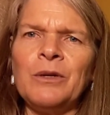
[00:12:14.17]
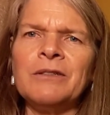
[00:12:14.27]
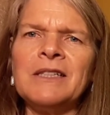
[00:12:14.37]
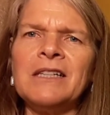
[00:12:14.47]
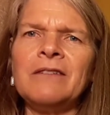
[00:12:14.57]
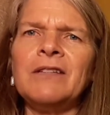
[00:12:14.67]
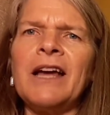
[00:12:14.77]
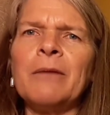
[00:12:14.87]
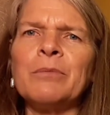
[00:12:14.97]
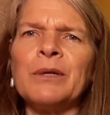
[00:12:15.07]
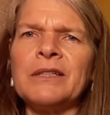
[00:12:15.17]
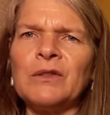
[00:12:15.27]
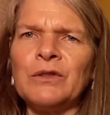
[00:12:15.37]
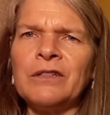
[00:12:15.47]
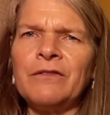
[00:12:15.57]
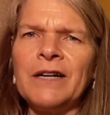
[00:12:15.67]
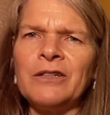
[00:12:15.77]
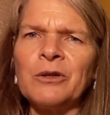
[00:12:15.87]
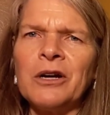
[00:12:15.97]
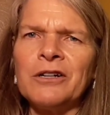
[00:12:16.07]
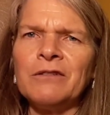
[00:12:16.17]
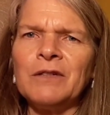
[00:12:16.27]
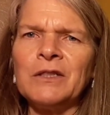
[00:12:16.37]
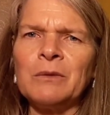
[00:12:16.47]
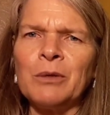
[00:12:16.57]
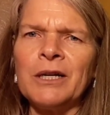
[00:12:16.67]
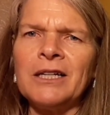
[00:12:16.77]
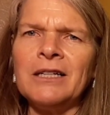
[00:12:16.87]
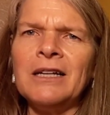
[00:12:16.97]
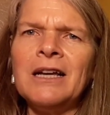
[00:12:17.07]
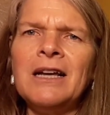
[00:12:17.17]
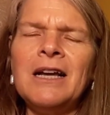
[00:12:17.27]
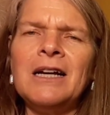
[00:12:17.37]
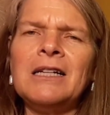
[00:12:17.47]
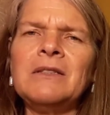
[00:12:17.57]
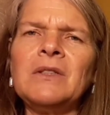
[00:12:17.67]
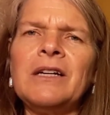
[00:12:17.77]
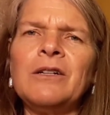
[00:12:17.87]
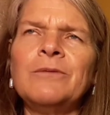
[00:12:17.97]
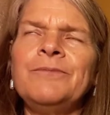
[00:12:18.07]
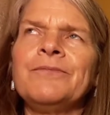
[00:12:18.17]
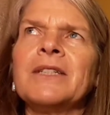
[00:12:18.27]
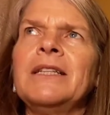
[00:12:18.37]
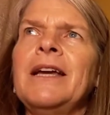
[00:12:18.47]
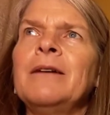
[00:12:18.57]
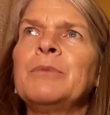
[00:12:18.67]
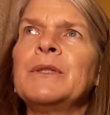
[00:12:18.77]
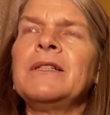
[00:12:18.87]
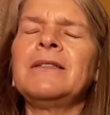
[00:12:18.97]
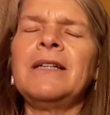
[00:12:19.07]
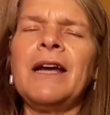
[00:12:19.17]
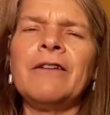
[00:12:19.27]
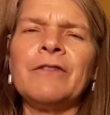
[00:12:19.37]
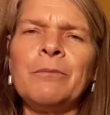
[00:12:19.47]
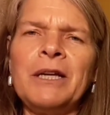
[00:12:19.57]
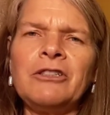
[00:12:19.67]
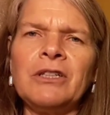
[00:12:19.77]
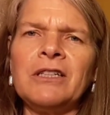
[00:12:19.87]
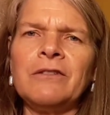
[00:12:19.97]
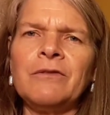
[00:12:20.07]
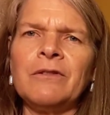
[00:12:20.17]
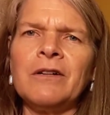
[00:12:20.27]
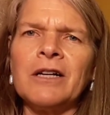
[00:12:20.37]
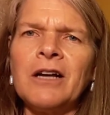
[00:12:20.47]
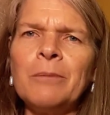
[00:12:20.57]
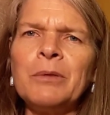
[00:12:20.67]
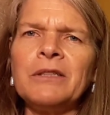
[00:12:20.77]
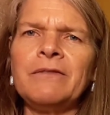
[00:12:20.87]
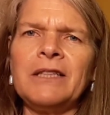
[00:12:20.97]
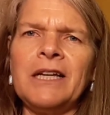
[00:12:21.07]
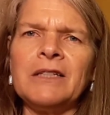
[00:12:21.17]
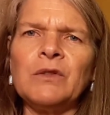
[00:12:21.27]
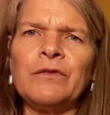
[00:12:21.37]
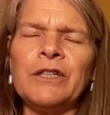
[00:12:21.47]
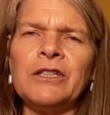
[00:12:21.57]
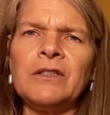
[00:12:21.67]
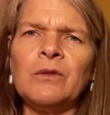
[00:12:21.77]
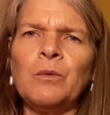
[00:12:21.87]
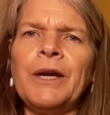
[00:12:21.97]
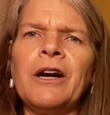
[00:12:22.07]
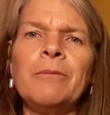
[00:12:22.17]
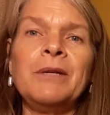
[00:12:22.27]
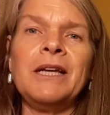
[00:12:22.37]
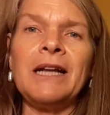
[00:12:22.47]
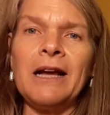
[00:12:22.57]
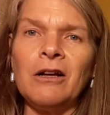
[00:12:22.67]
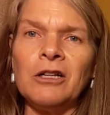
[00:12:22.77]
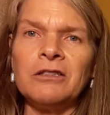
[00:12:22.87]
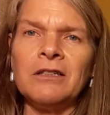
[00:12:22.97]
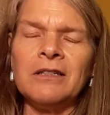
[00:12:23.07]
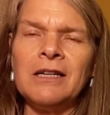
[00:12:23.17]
We received the Empress for the final card of our spread. And so the Empress is an affirmation of a couple of things. First, we are being held.